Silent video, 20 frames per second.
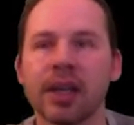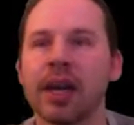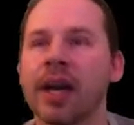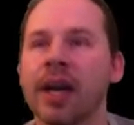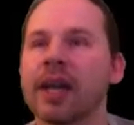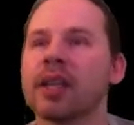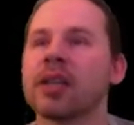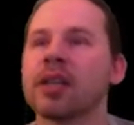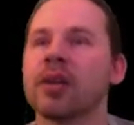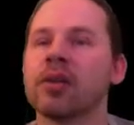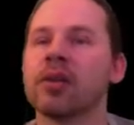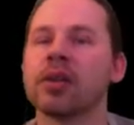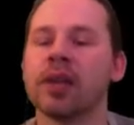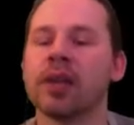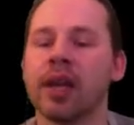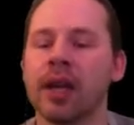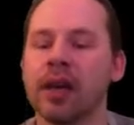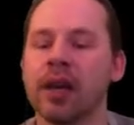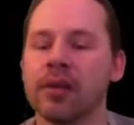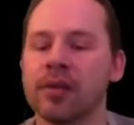I don't
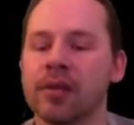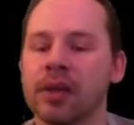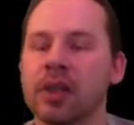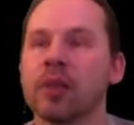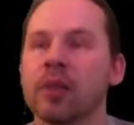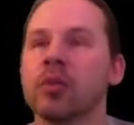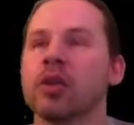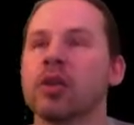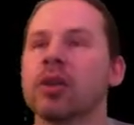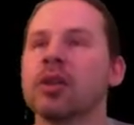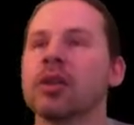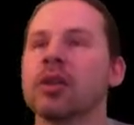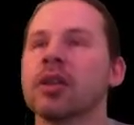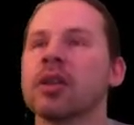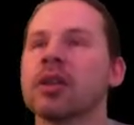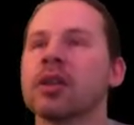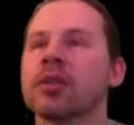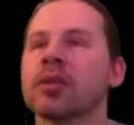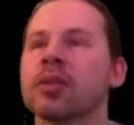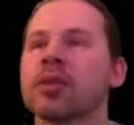have anymore,
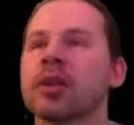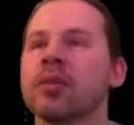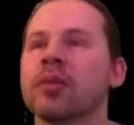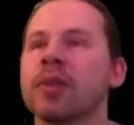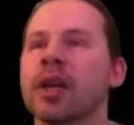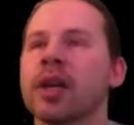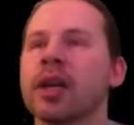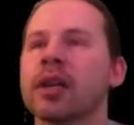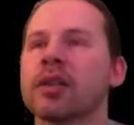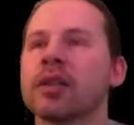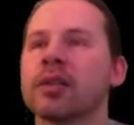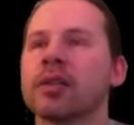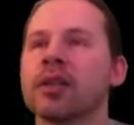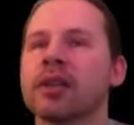as we go back to the